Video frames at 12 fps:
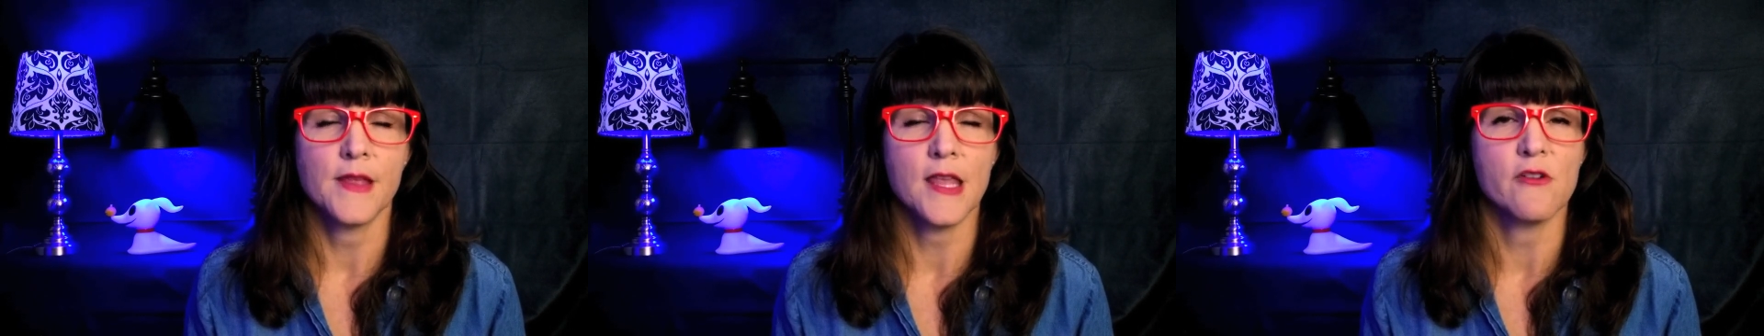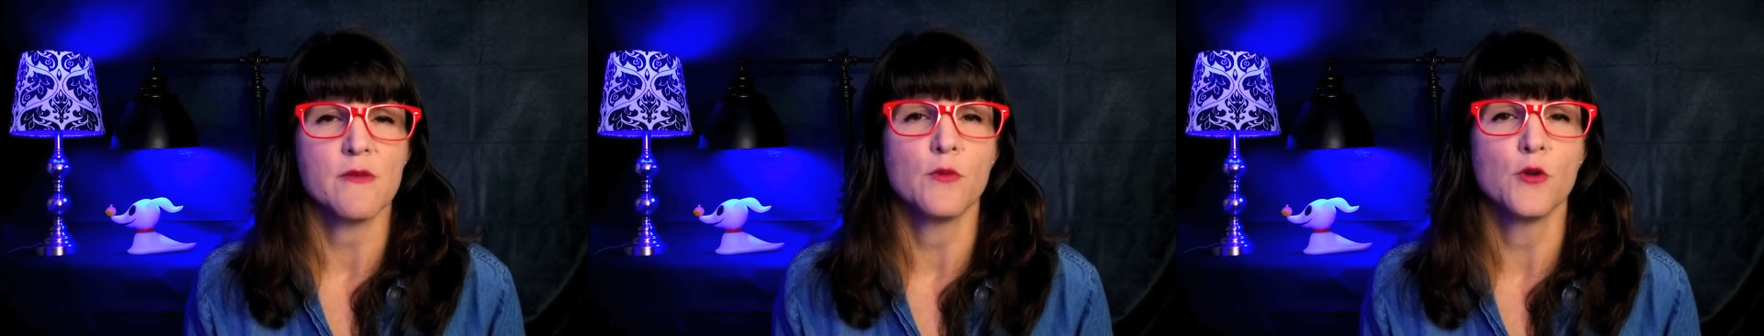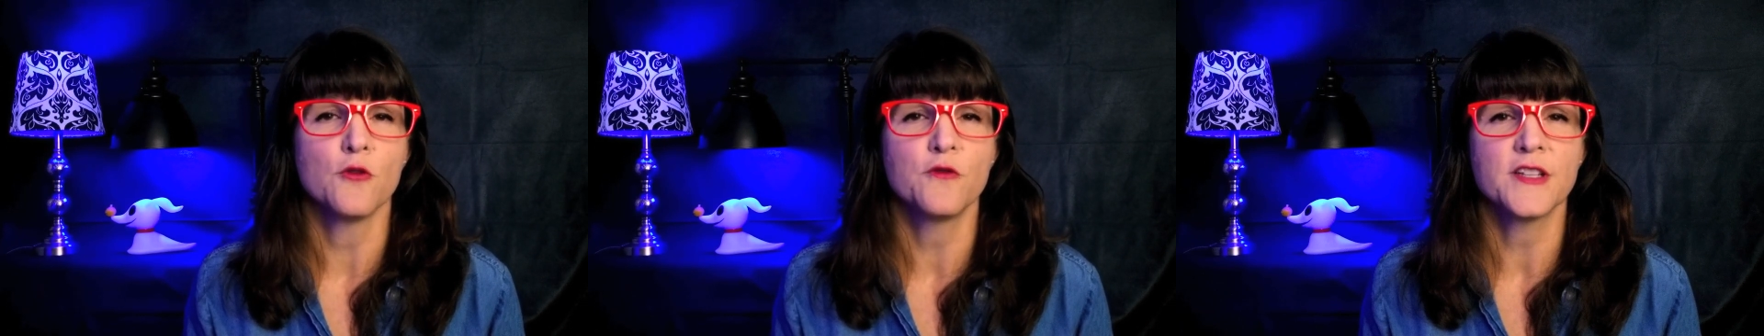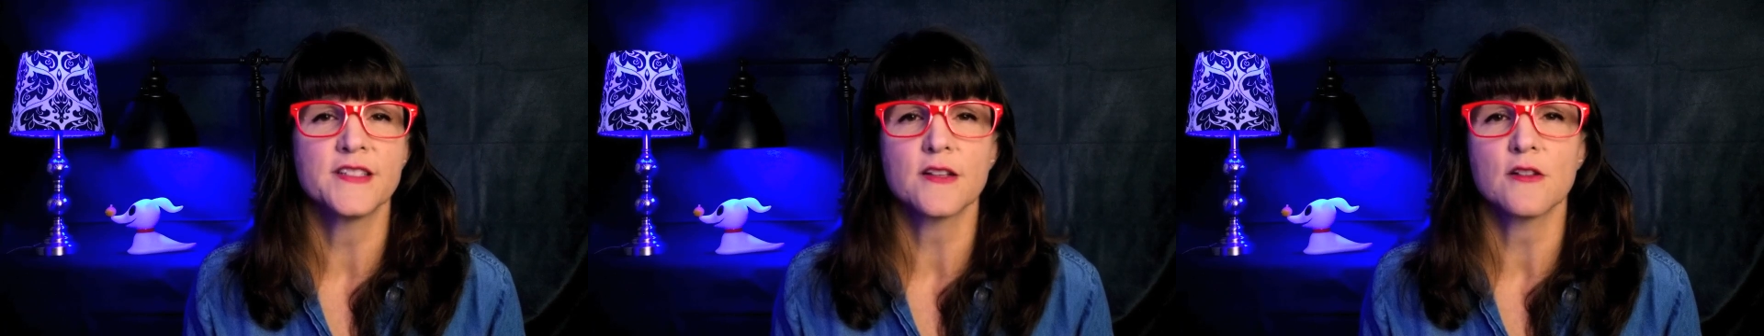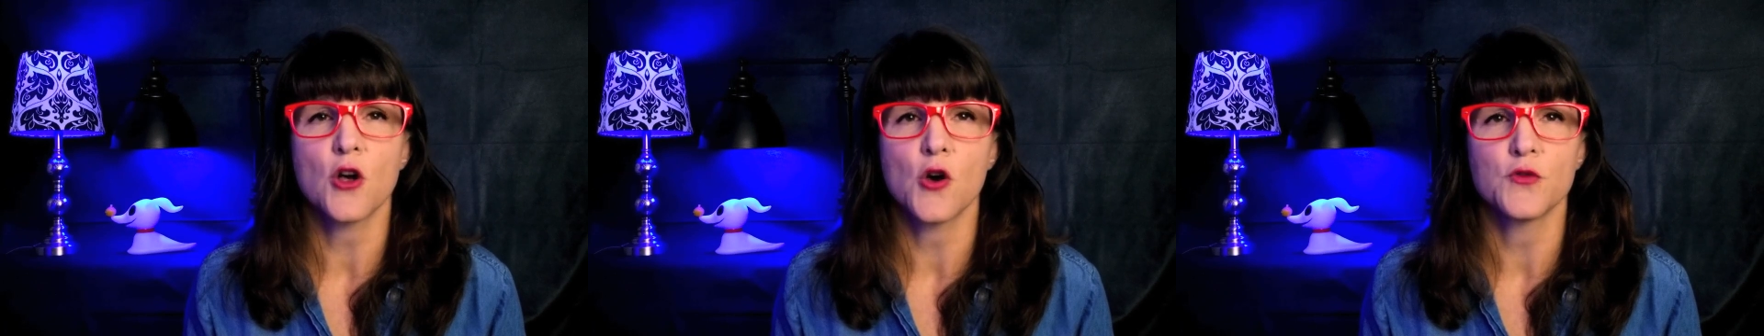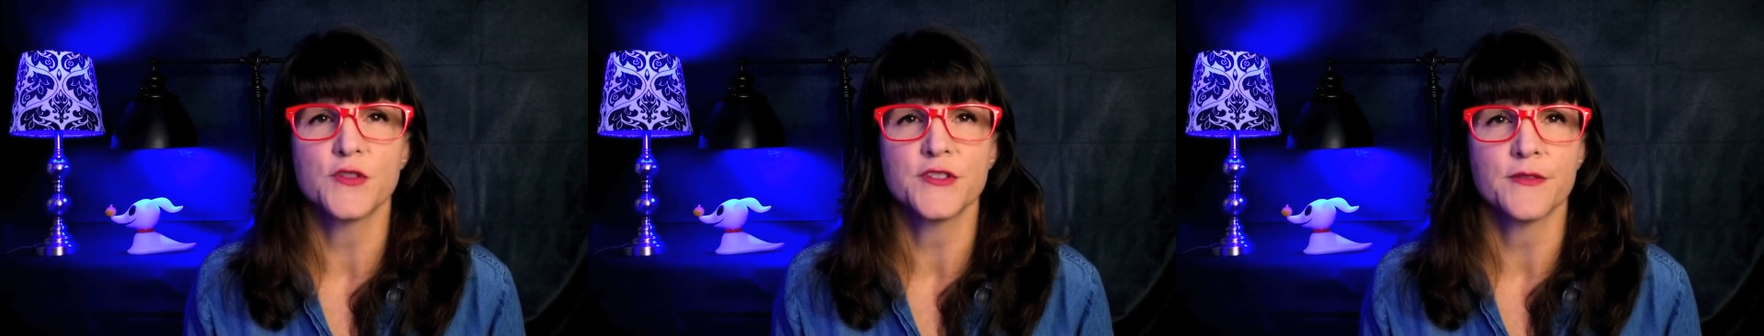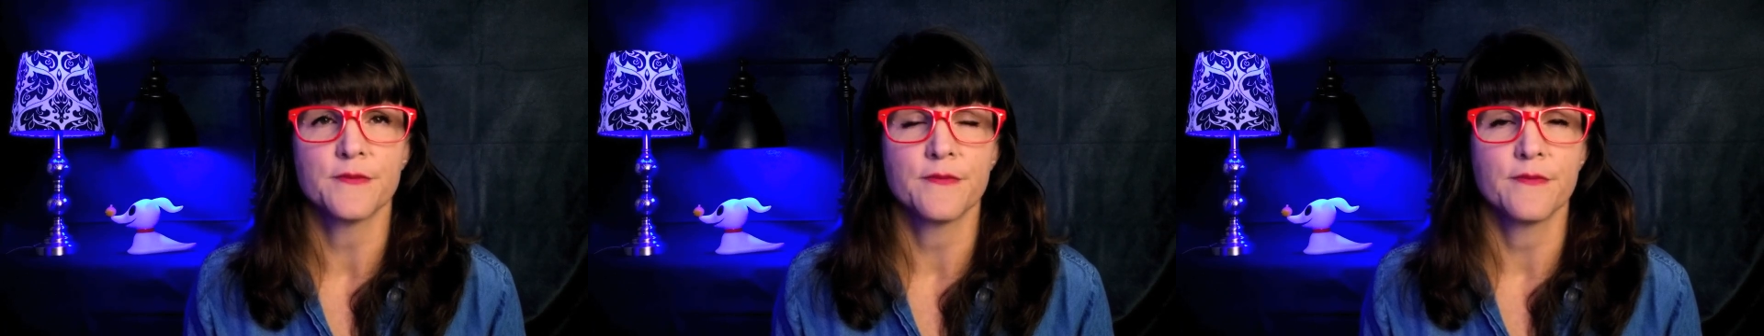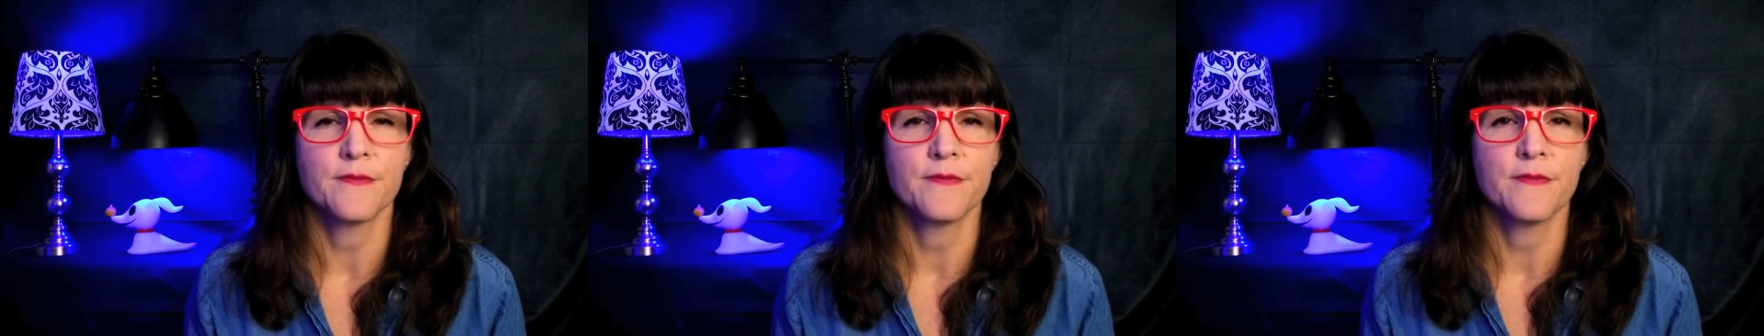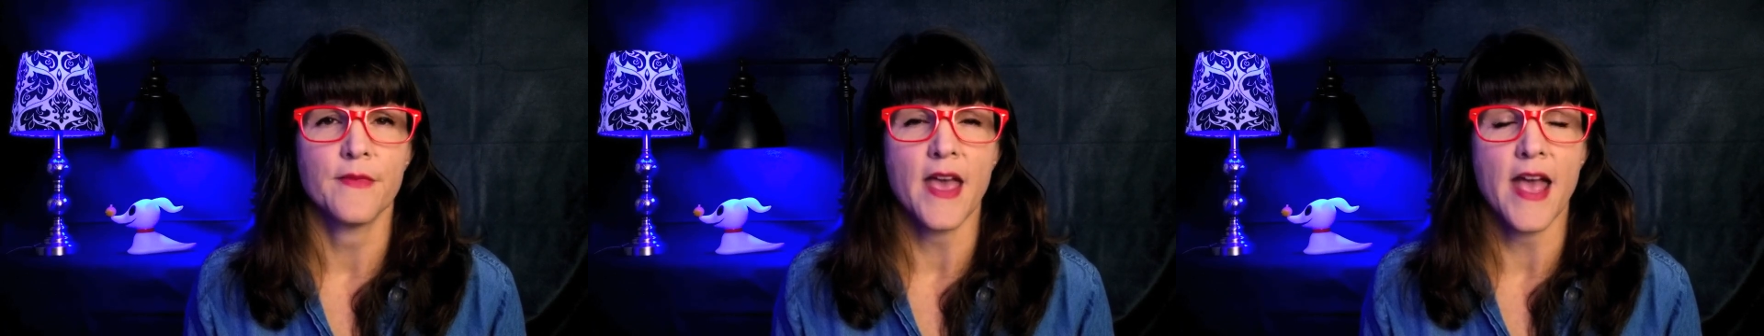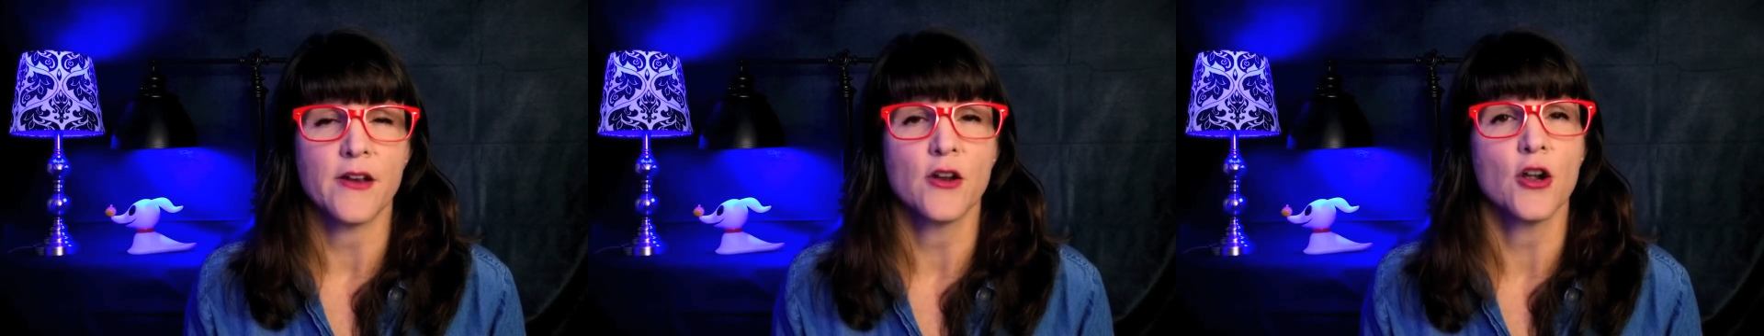He removed his clothes and